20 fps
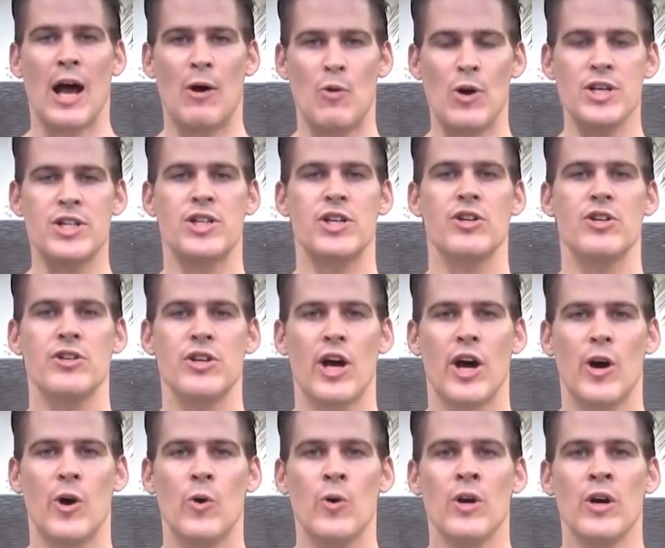I want you to
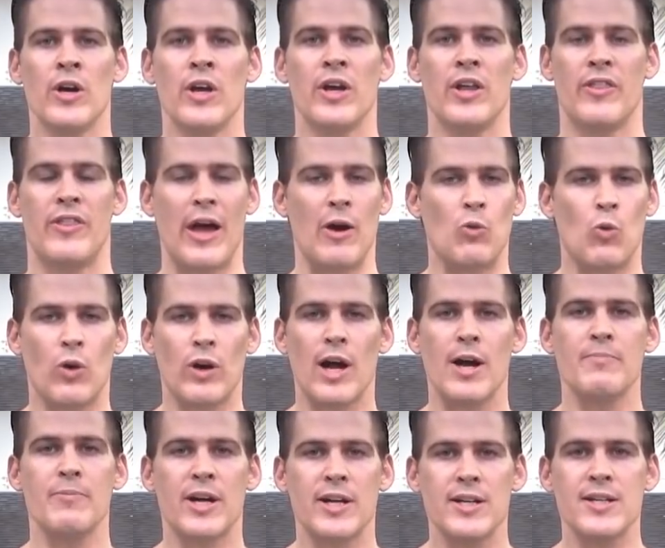know that
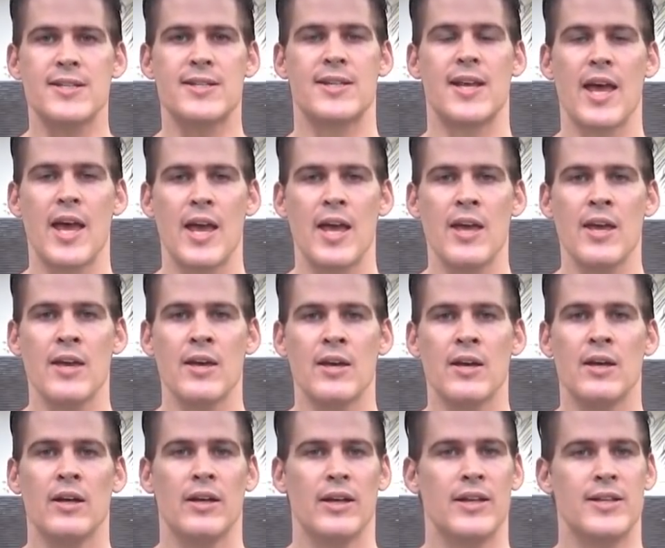what I'm gonna say
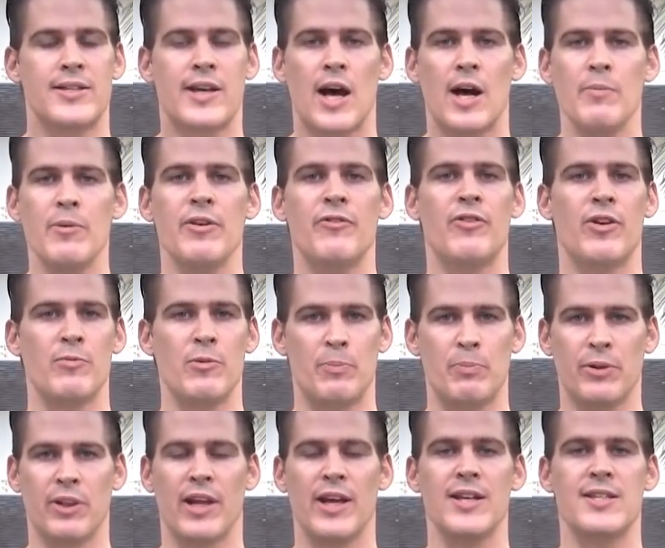is coming from
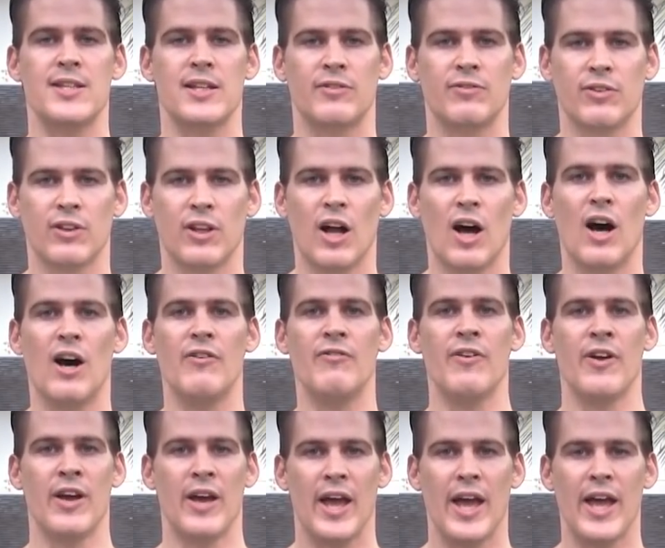a place of
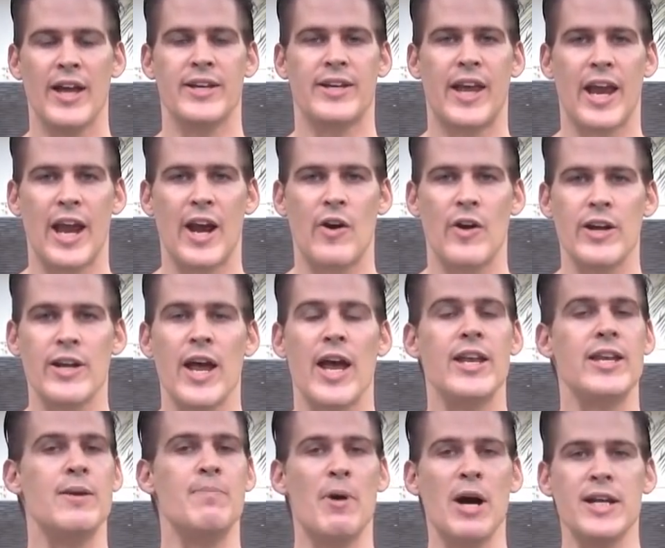love and caring,
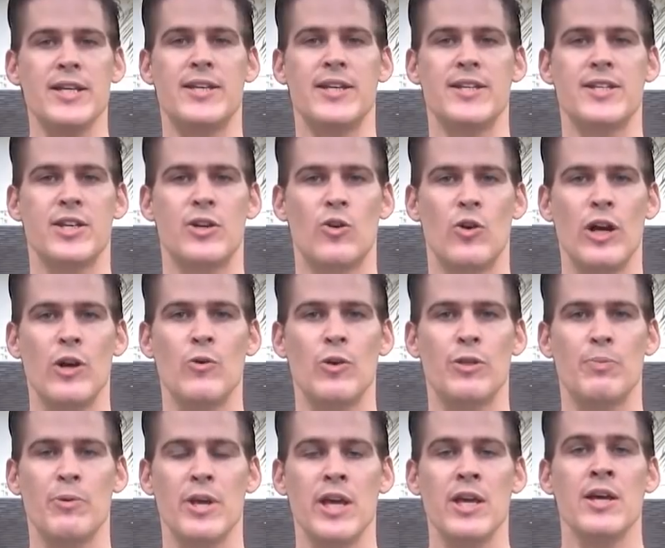and you might disagree
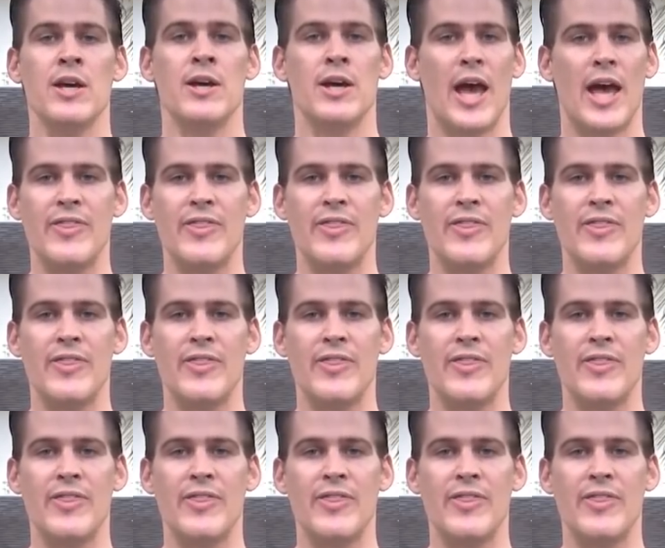with me,